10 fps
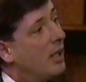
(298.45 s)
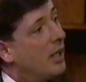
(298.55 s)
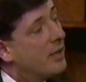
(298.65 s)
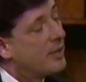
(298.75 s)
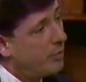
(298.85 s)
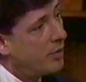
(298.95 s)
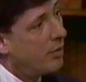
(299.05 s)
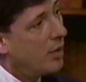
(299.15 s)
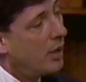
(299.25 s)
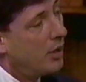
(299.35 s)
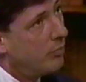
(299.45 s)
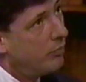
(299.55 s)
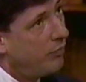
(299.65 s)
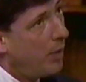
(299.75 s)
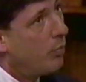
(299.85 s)

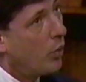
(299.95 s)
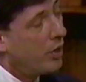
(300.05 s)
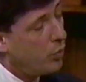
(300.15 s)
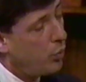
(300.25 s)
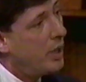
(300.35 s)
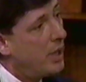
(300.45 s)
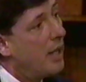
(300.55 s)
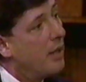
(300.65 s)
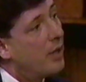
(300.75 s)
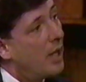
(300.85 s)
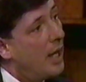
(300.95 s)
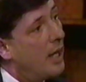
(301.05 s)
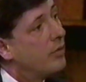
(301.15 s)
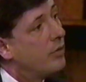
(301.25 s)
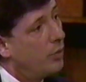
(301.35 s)
February 28th
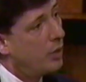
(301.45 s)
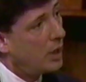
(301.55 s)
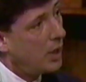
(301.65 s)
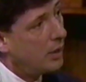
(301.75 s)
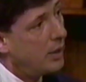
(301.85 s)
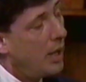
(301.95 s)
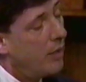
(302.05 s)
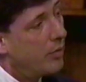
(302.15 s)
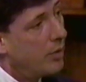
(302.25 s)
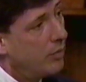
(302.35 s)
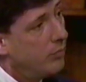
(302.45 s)
at 2 o'clock in the afternoon.